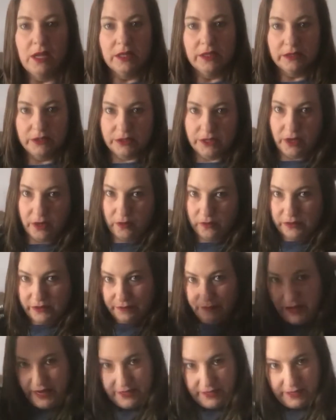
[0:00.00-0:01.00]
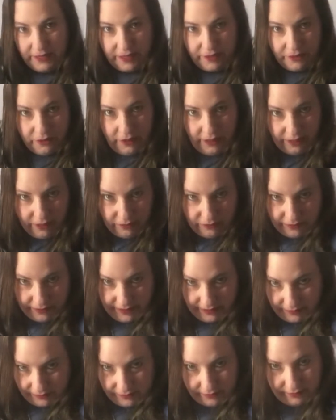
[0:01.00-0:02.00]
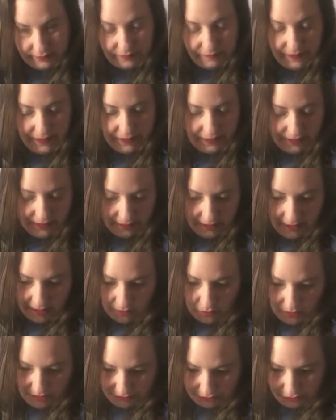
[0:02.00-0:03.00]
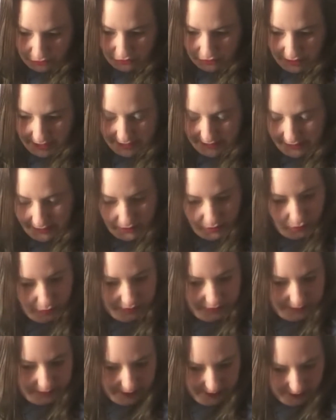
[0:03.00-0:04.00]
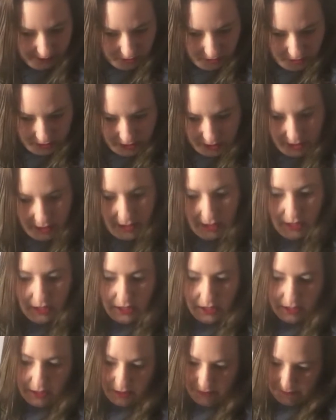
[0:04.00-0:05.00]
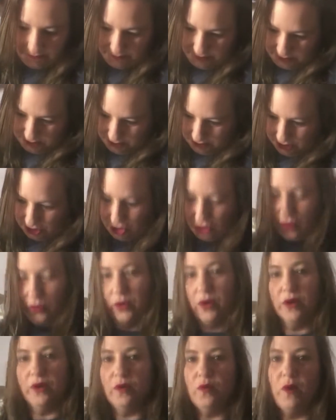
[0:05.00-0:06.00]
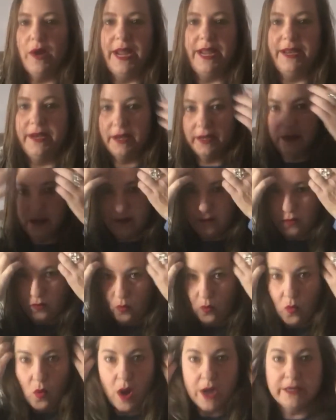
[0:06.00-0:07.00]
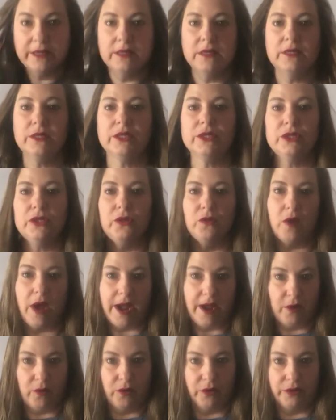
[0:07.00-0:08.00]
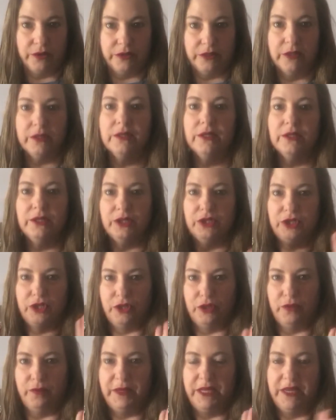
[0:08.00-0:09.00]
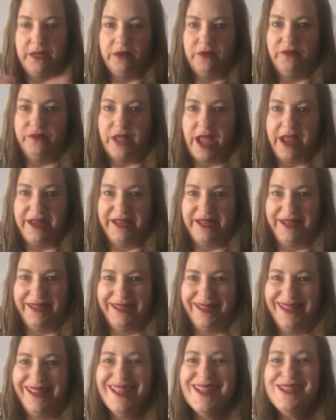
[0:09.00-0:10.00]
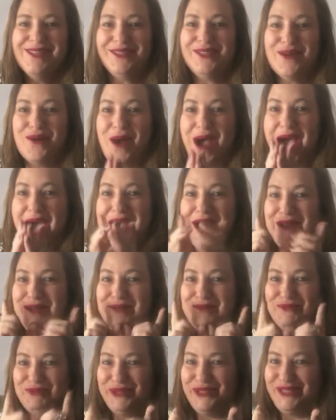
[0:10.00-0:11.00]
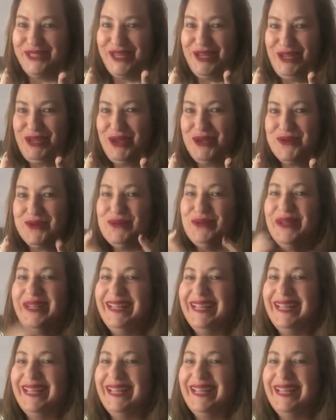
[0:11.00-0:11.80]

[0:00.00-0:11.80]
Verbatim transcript: So depending on your hair length, depending on how well you dry the hair with a towel, um, you're gonna wait one to two hours to begin flattening. So I will see you